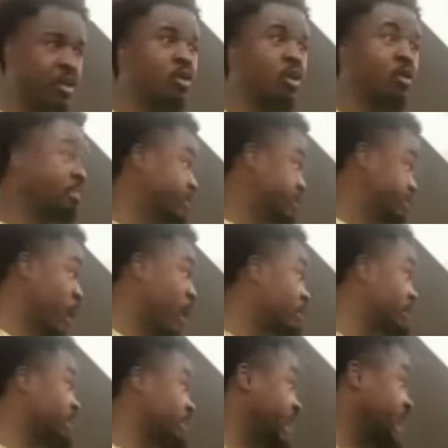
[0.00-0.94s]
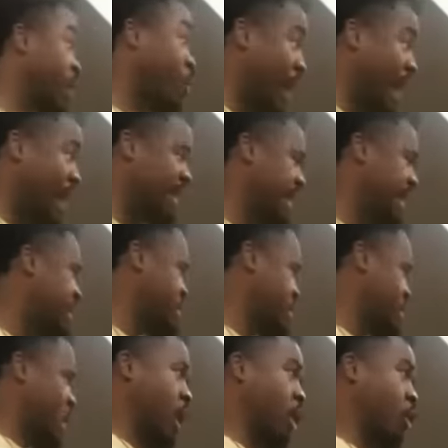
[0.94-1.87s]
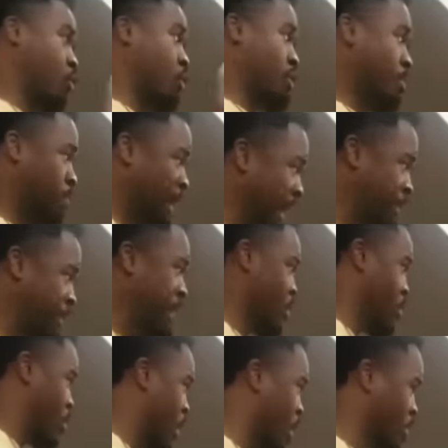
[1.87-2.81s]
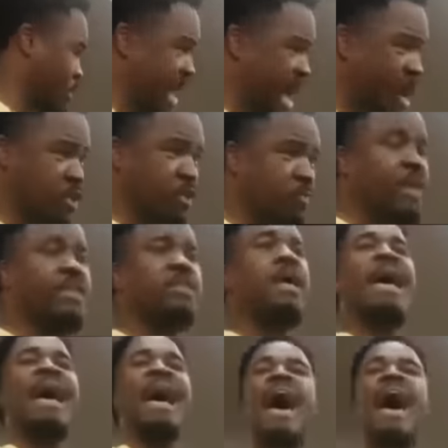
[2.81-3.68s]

You're going to purposely tell a white kid, oh, the black people are all down and suppressed.